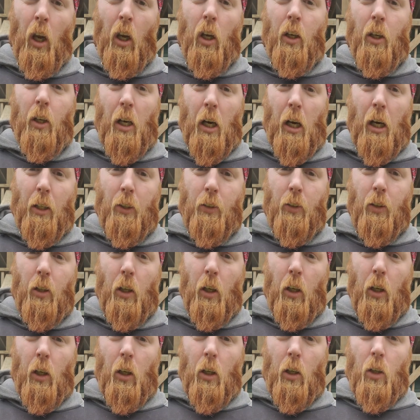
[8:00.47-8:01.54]
not
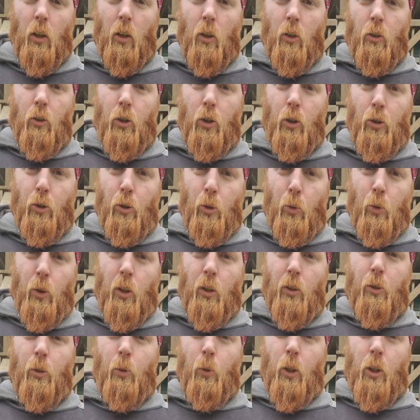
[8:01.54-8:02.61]
to do
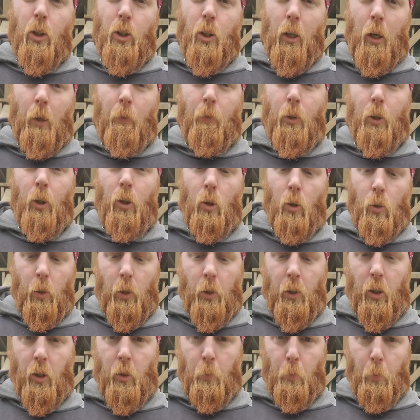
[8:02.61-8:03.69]
this to a javelin you're going
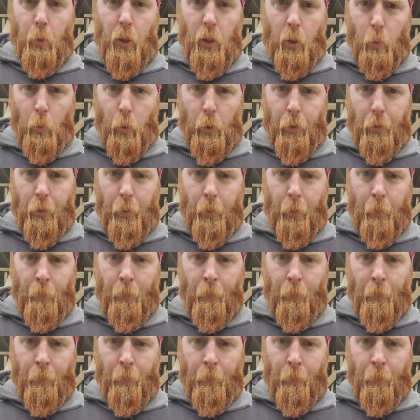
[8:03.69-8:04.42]
to compete with,